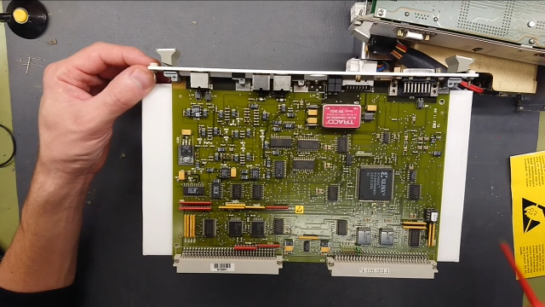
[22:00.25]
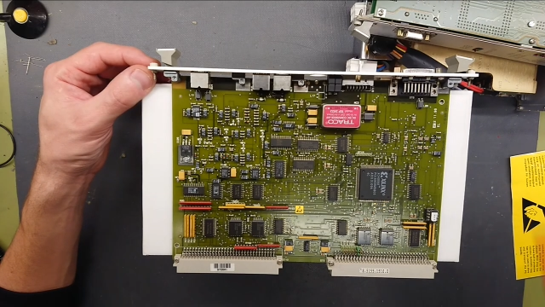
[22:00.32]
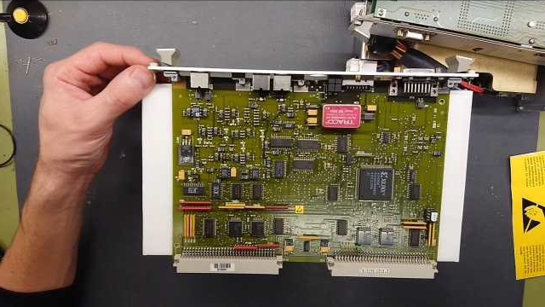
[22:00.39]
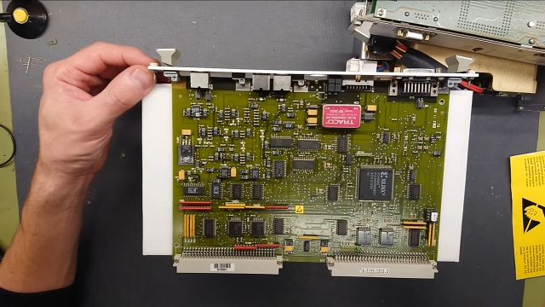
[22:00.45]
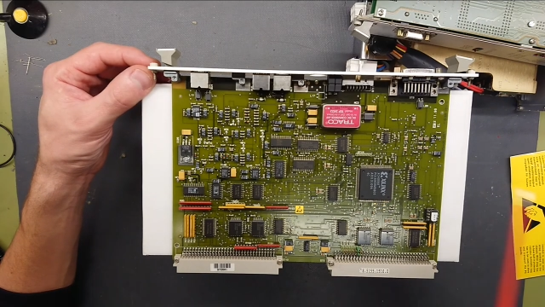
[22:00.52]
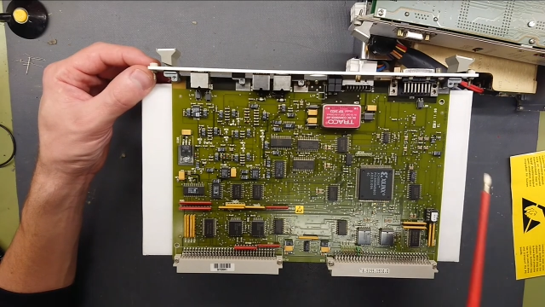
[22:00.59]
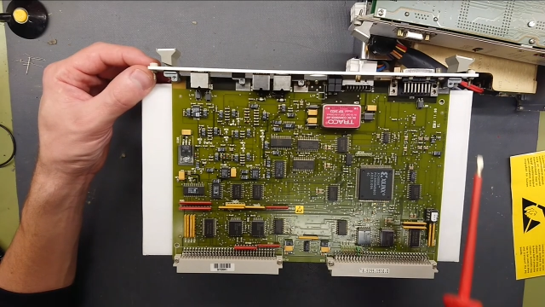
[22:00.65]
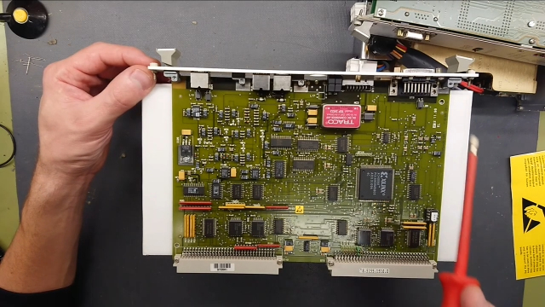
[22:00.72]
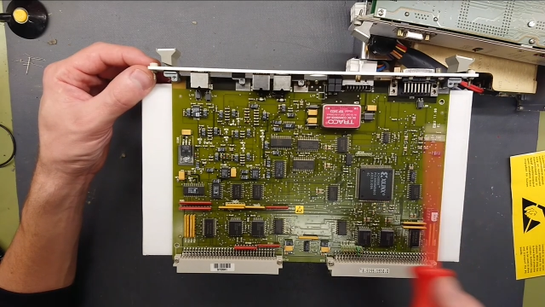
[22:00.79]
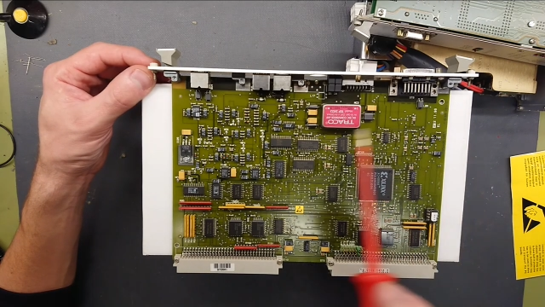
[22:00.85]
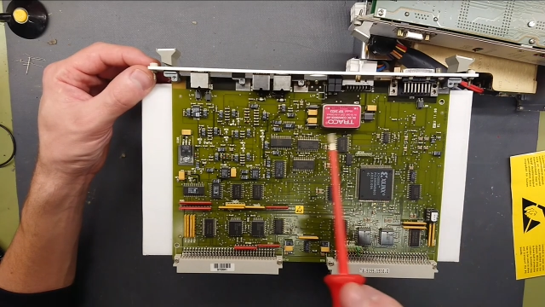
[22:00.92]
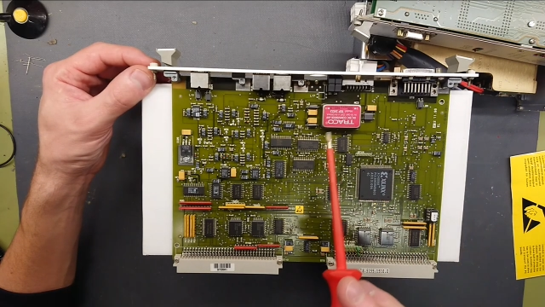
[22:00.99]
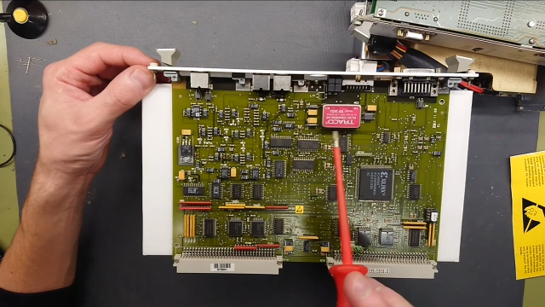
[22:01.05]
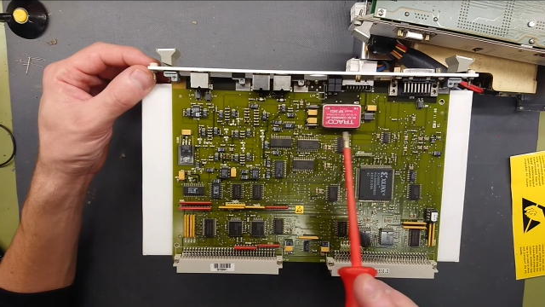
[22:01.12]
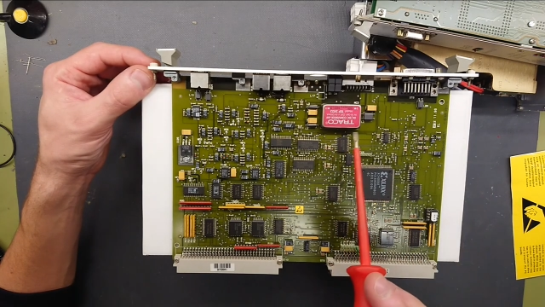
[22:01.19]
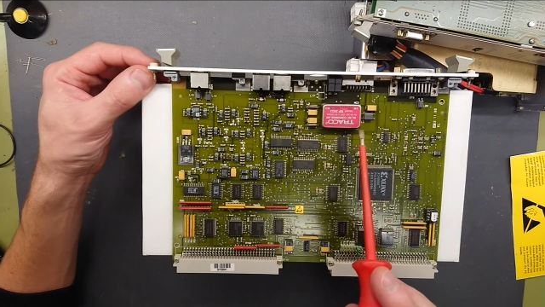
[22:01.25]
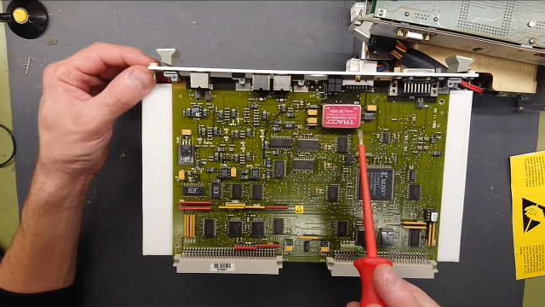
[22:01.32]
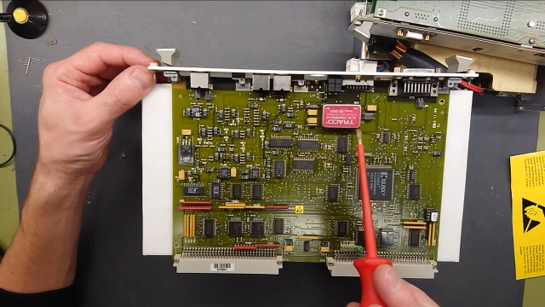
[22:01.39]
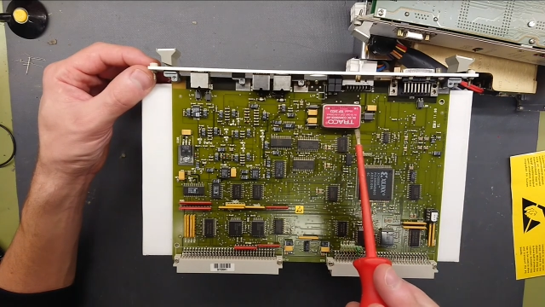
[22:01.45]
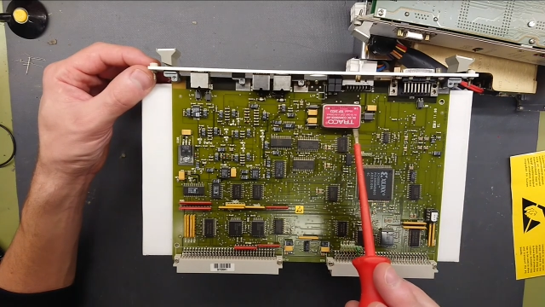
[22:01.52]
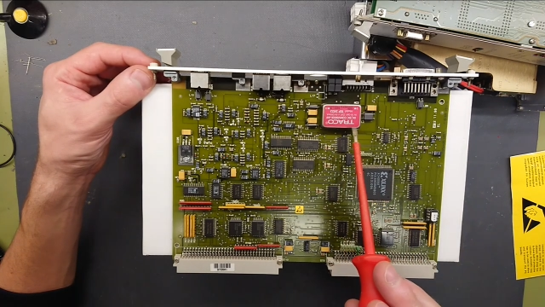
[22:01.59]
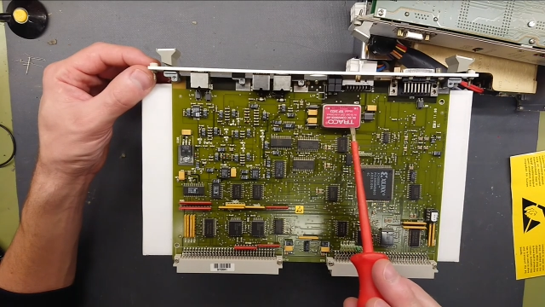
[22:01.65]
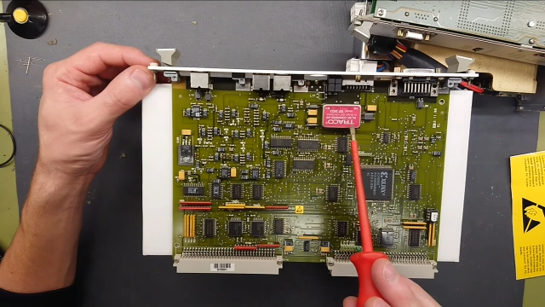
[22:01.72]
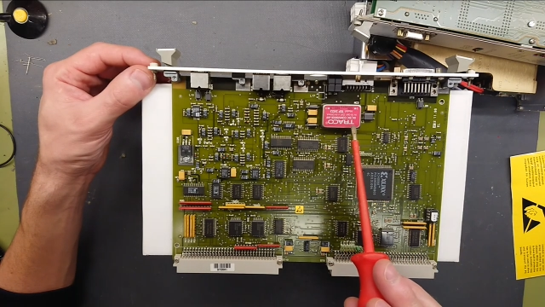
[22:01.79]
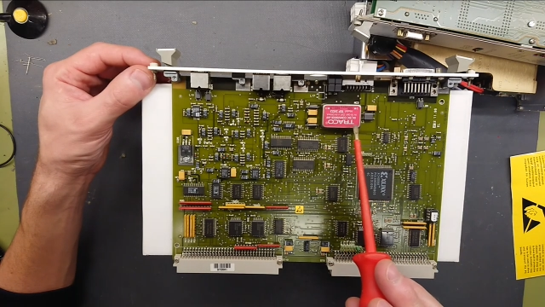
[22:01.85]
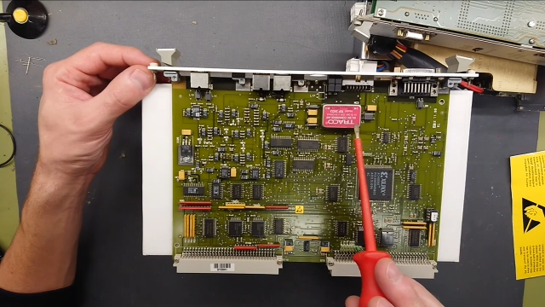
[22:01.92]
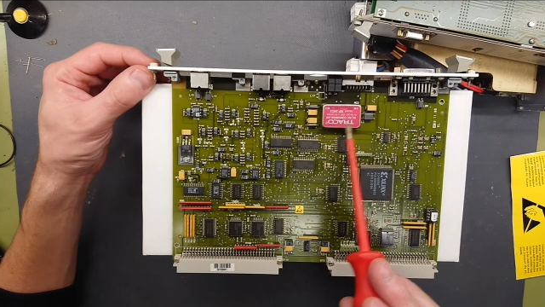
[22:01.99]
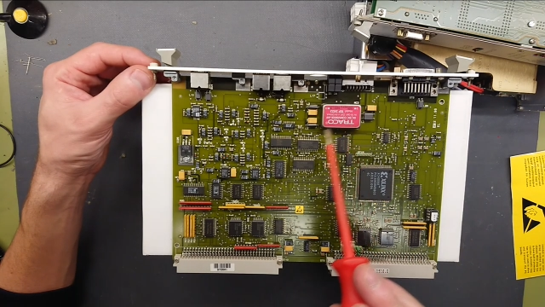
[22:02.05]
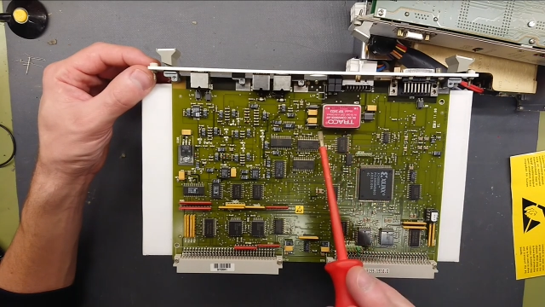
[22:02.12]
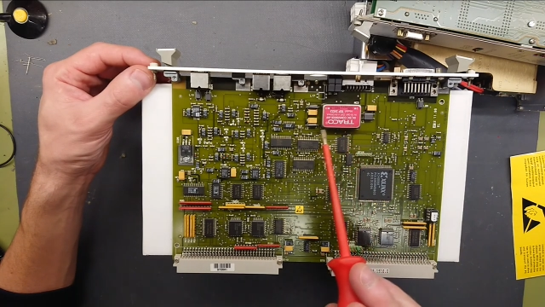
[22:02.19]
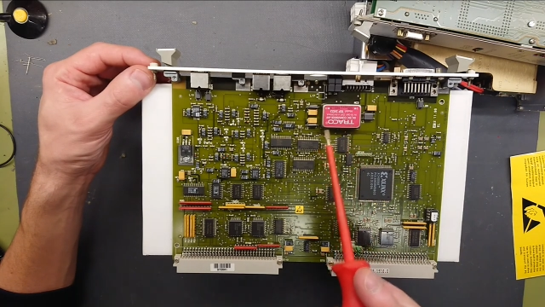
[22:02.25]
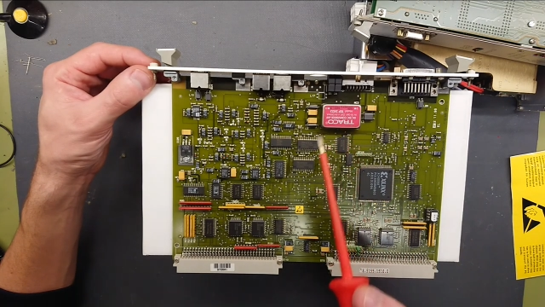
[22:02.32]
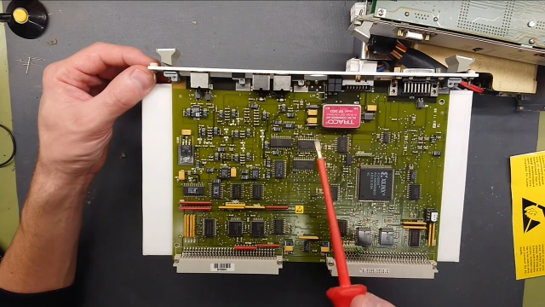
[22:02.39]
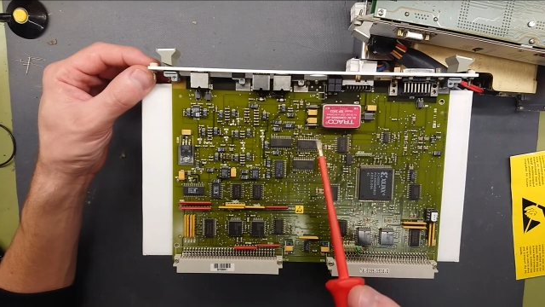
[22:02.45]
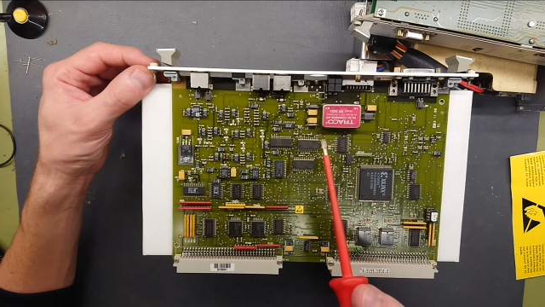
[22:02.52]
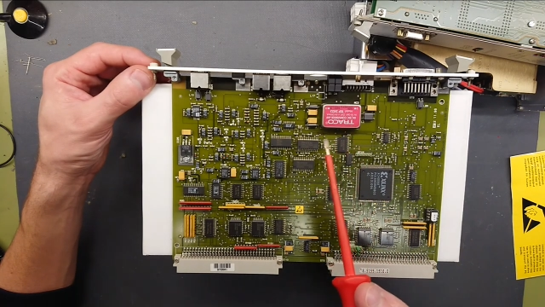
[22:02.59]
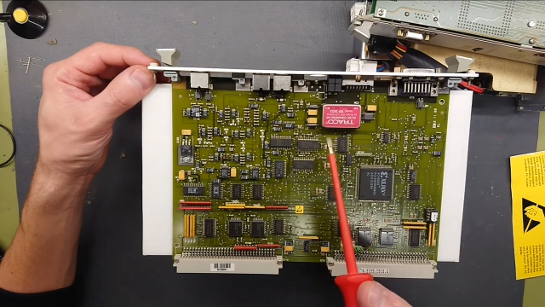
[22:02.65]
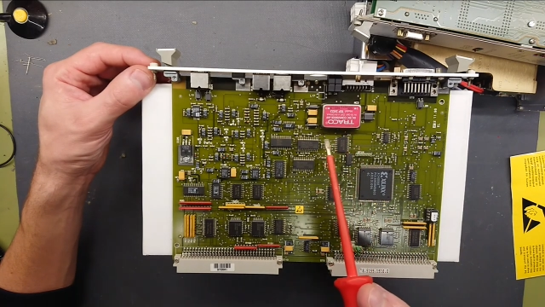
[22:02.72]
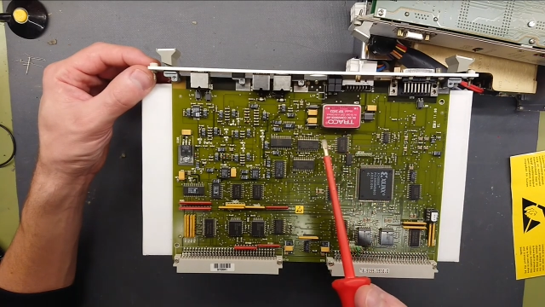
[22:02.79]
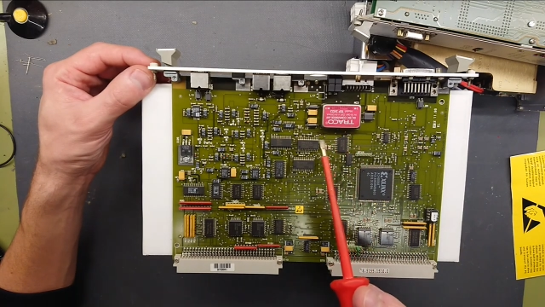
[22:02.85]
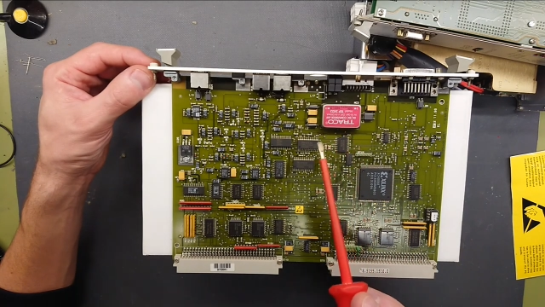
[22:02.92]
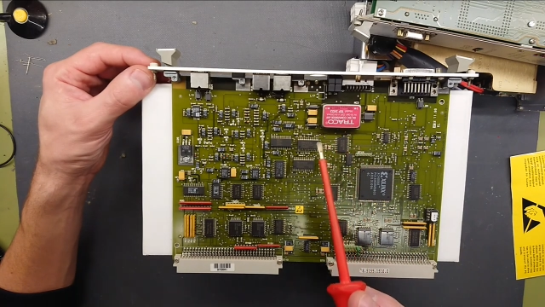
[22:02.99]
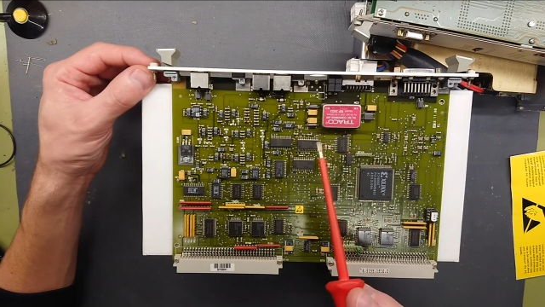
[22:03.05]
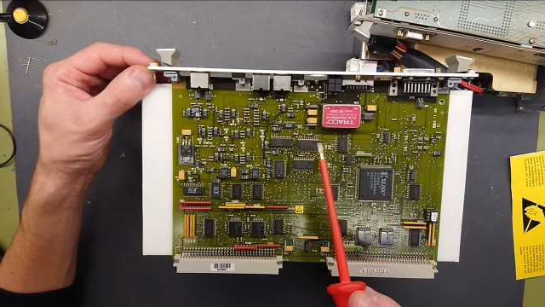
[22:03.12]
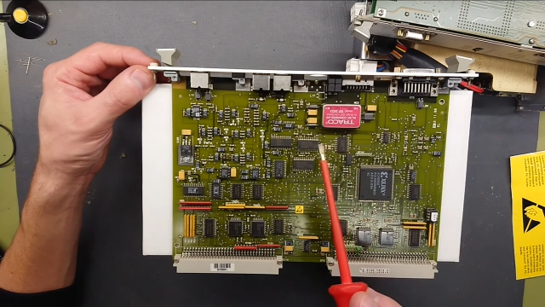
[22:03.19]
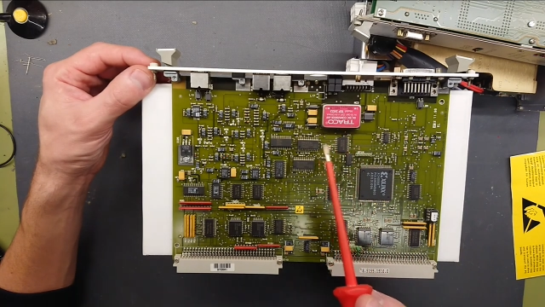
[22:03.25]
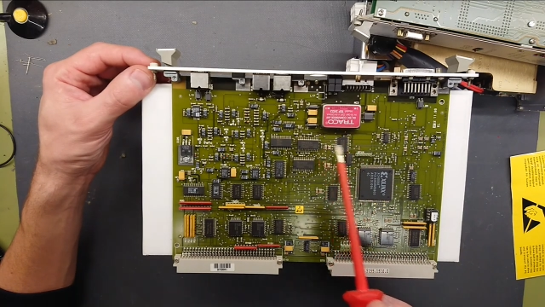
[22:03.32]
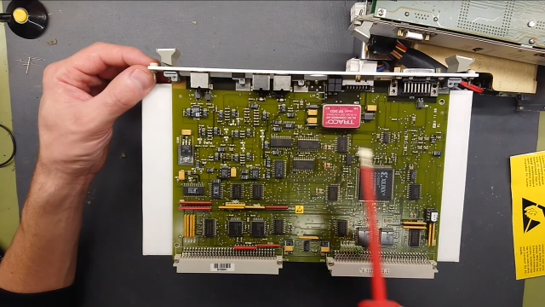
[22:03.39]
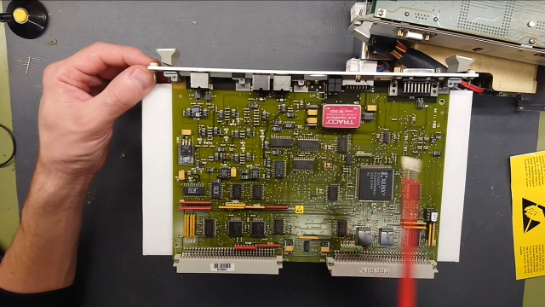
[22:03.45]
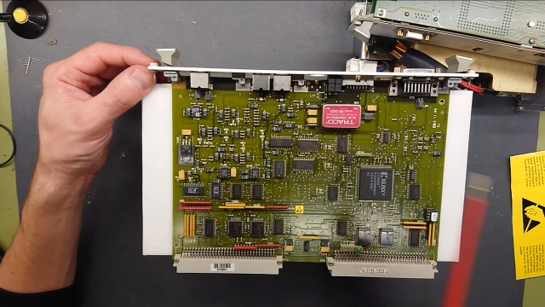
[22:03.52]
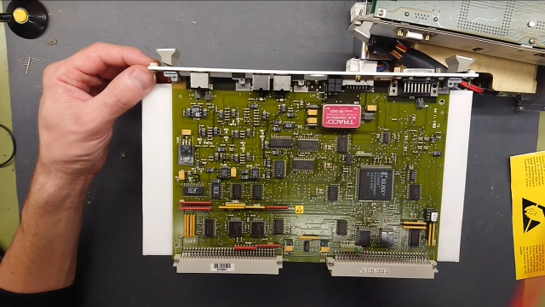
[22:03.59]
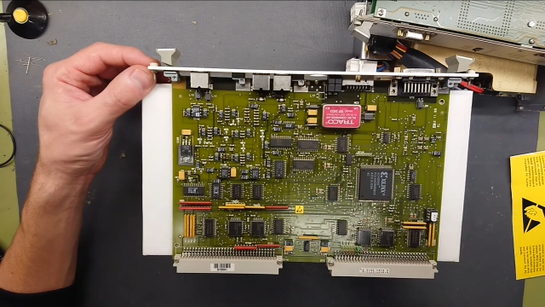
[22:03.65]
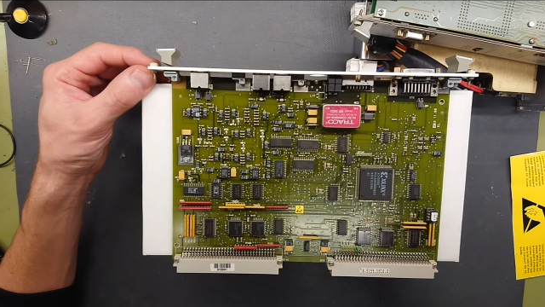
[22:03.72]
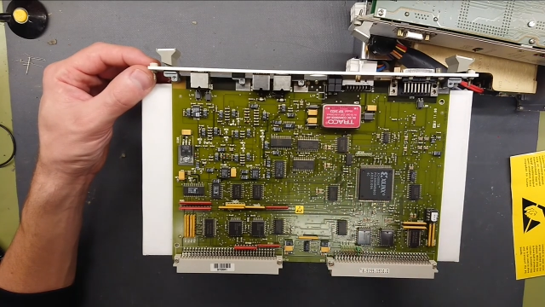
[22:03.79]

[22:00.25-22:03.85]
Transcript: Nobody's mouth can be seen.